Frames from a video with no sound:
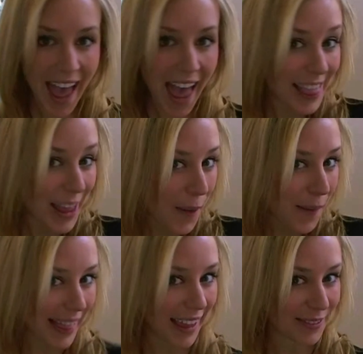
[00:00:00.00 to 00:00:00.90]
Hello,
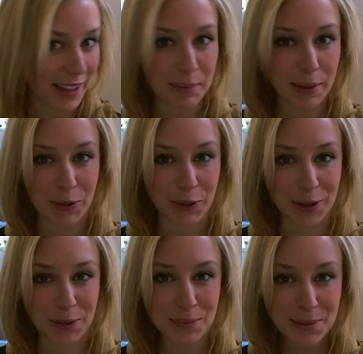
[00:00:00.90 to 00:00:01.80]
my lovely
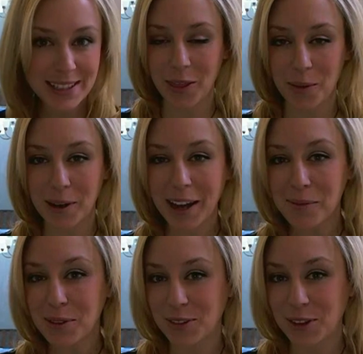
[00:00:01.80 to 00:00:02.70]
bookworms. The book
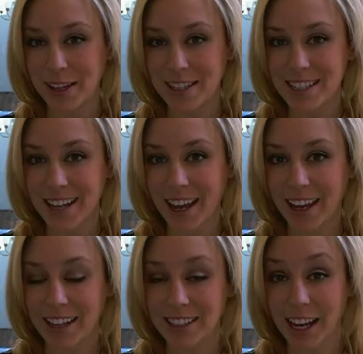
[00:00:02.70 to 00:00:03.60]
I'm reviewing
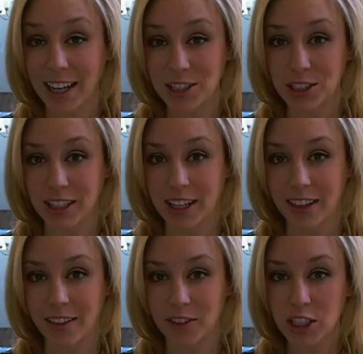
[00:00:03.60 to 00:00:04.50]
today, it's
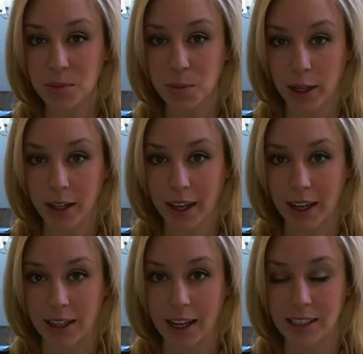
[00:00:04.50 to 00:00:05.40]
actually the first book
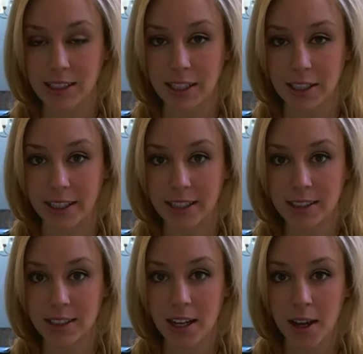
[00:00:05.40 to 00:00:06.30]
in a
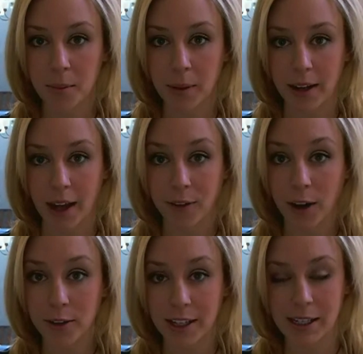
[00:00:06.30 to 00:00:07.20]
series, but I've
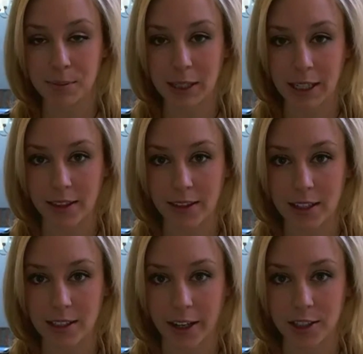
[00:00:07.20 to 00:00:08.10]
already completed the
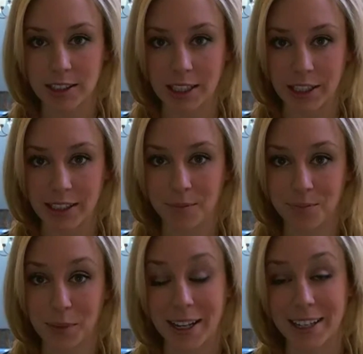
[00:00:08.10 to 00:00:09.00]
entire series
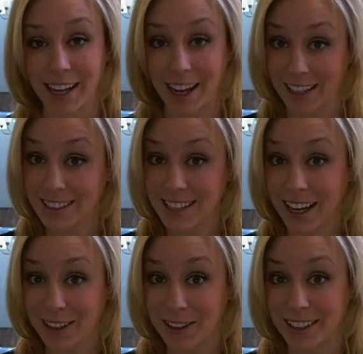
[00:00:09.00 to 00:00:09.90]
because A, it's
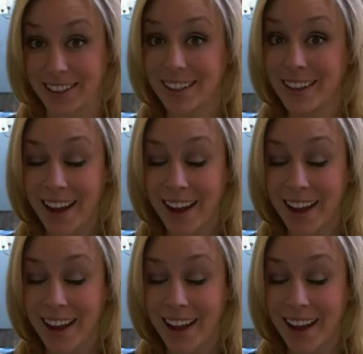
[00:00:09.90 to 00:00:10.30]
that good,